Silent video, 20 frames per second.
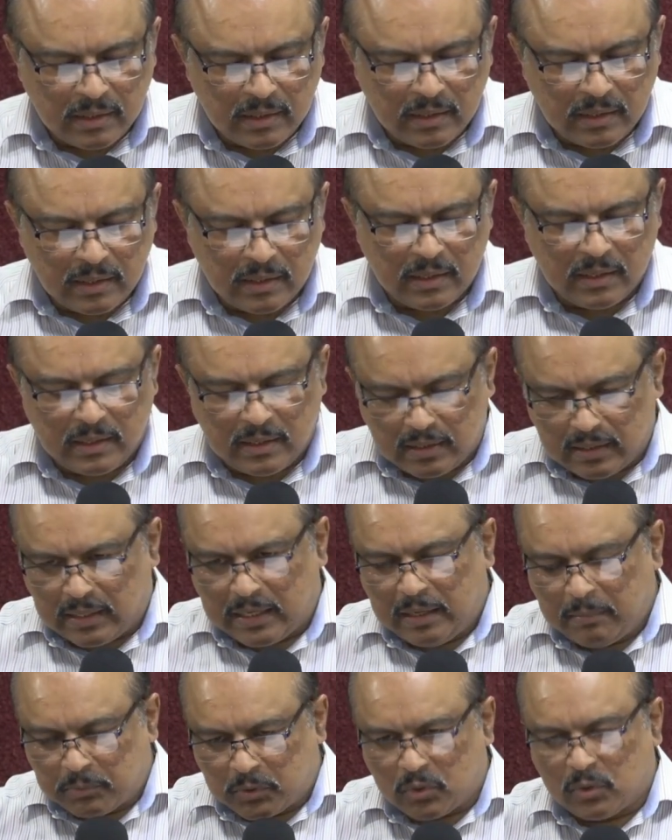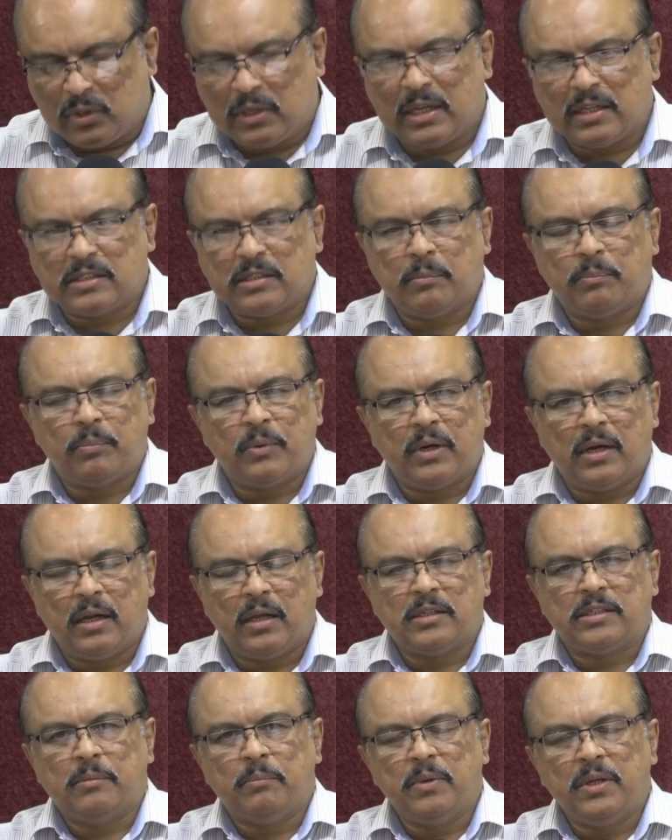uh, uh, I am called as a,
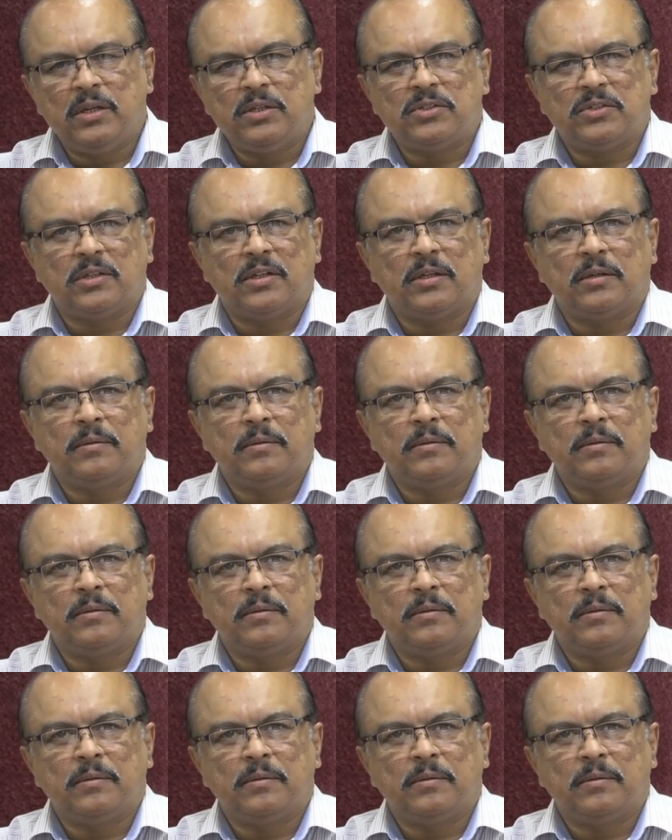as a minister.